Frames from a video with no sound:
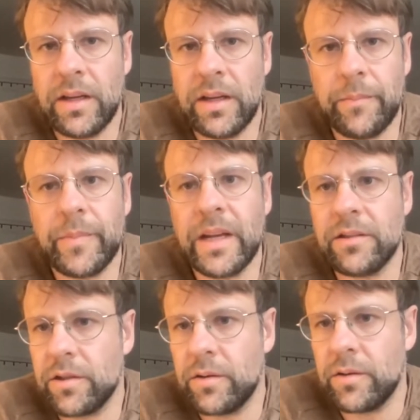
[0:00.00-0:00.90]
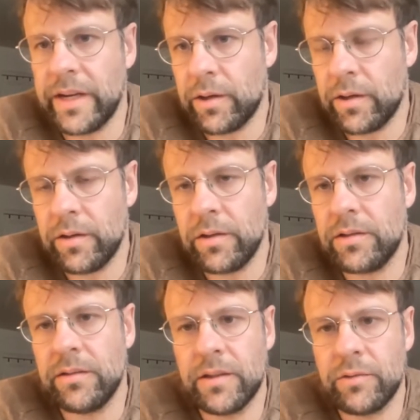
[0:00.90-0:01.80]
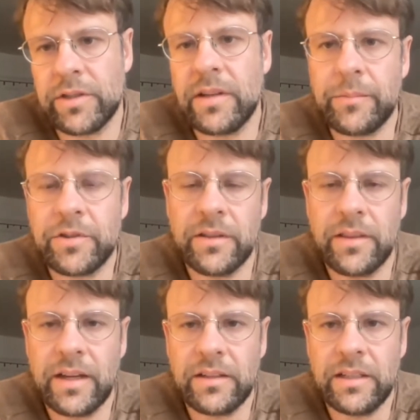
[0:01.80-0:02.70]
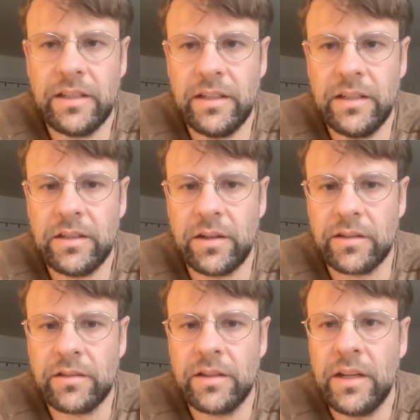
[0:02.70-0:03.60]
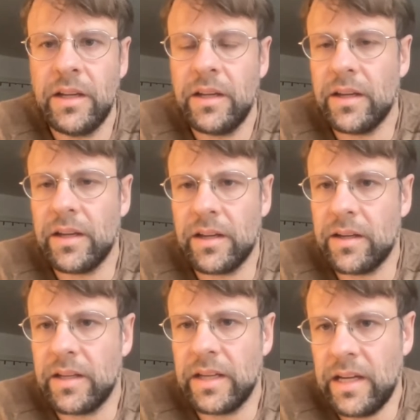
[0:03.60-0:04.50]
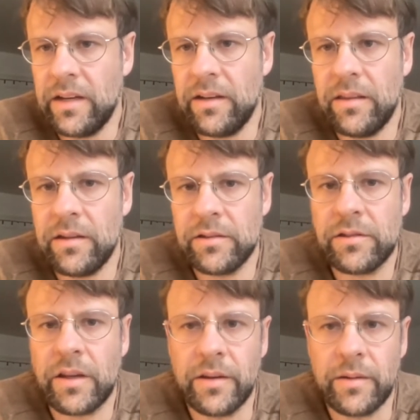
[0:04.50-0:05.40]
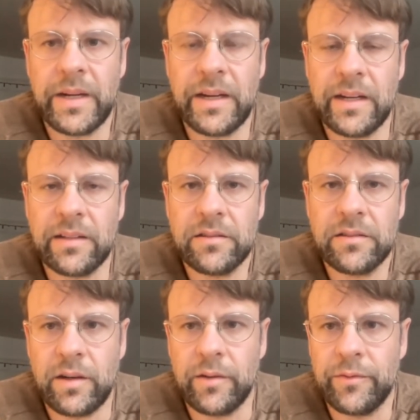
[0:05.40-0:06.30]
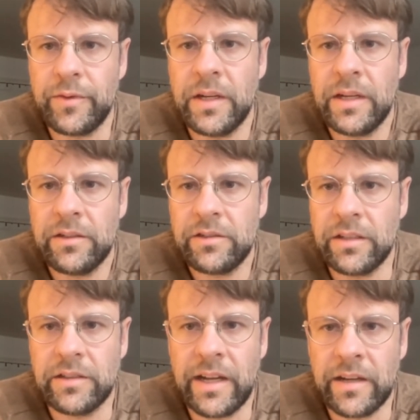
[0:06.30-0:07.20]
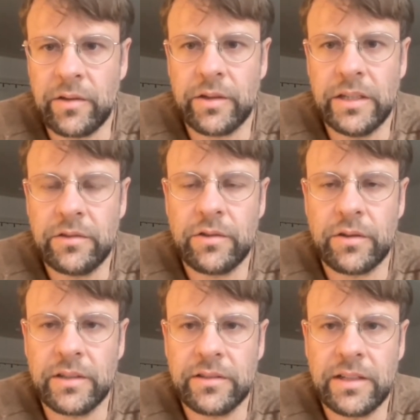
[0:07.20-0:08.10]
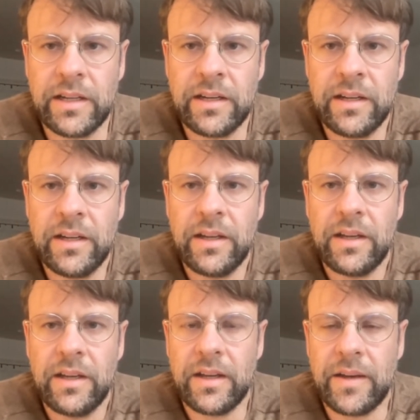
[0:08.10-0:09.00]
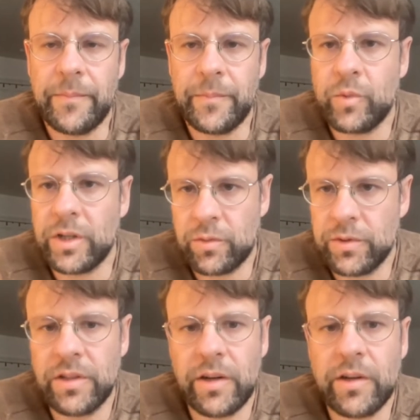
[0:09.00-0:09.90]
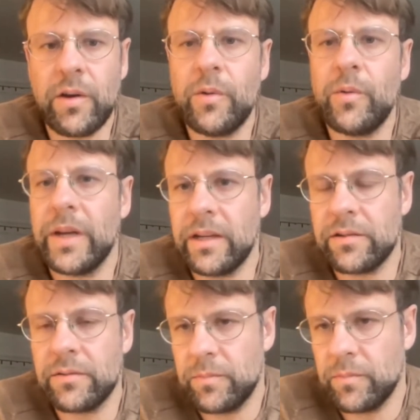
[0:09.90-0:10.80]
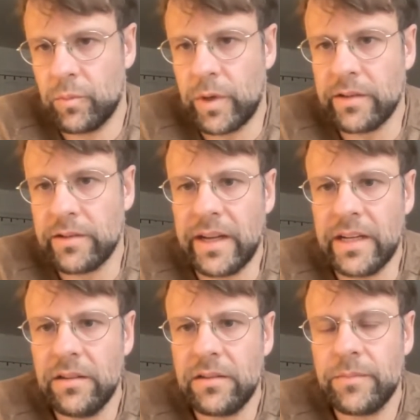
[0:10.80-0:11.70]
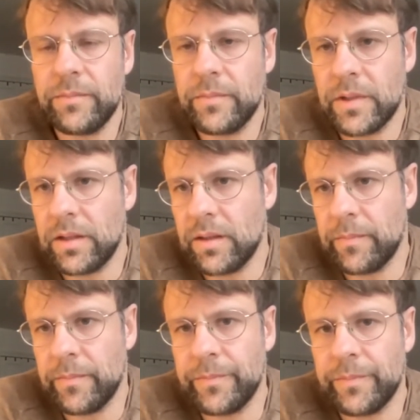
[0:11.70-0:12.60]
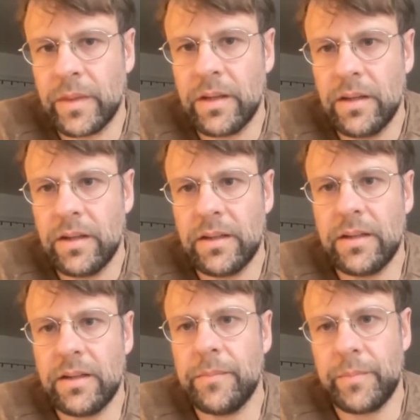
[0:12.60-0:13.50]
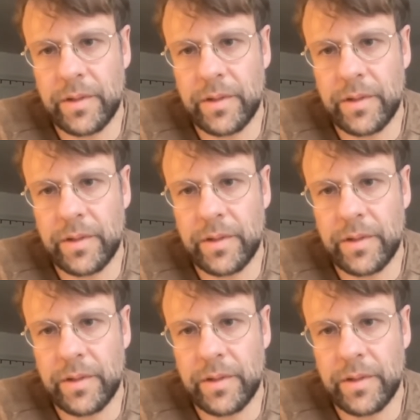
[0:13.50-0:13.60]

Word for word: Um, and so I heard the reception that he got uh, in the southern parts of Xinjiang or East Turkestan, um, which was not always one-sided. Um, um,